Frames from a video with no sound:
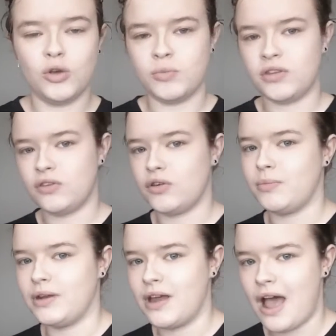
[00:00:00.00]
Uma
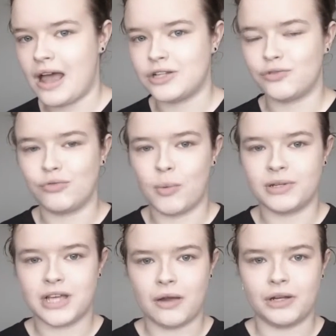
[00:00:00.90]
Thurman and
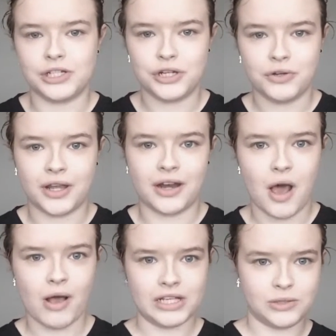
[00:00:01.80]
Robert Downey Jr.
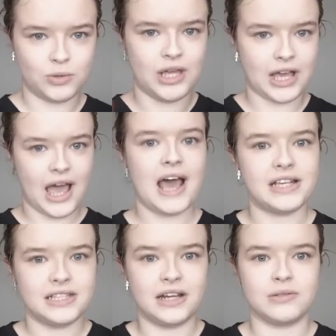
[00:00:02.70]
Now I saw that
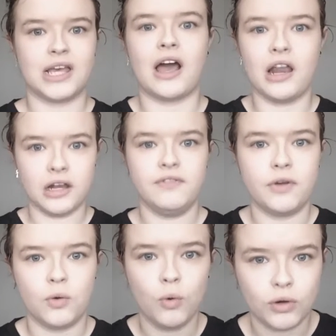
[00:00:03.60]
cast and I was like, I love
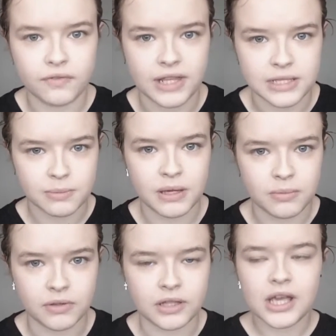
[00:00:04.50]
all of these
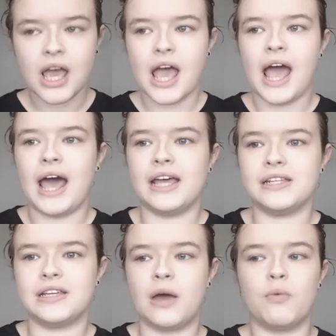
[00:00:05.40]
people
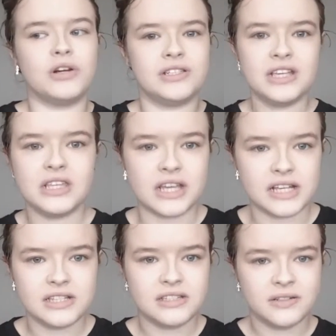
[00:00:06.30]
and I want to see
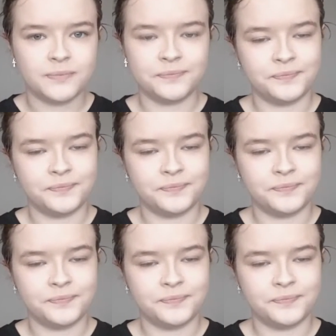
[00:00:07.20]
this.